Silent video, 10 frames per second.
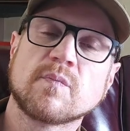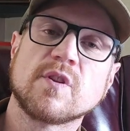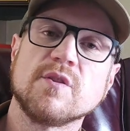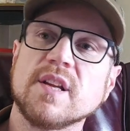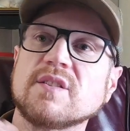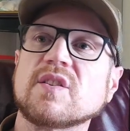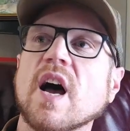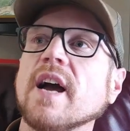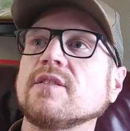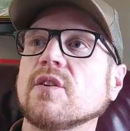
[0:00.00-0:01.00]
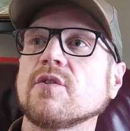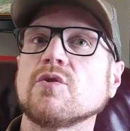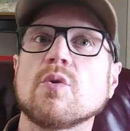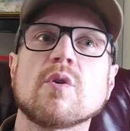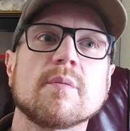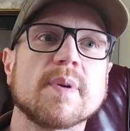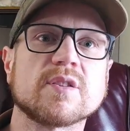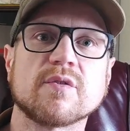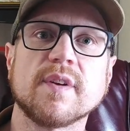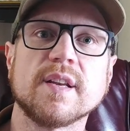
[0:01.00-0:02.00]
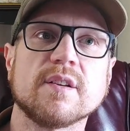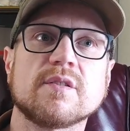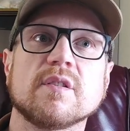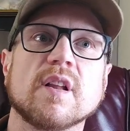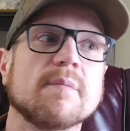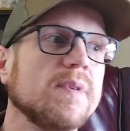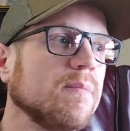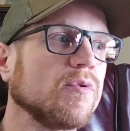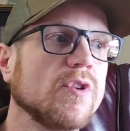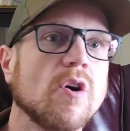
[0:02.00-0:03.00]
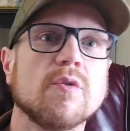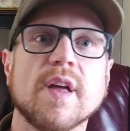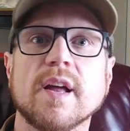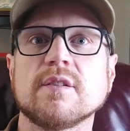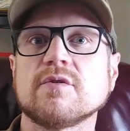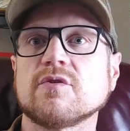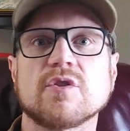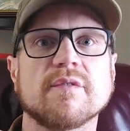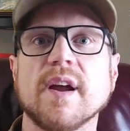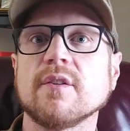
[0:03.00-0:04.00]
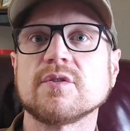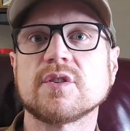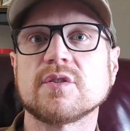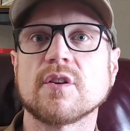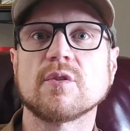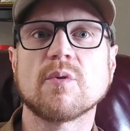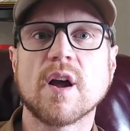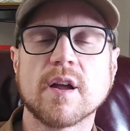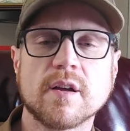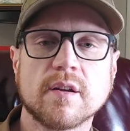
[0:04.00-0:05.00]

You need signs on the door in Pennsylvania to let people know that surveillance is underway.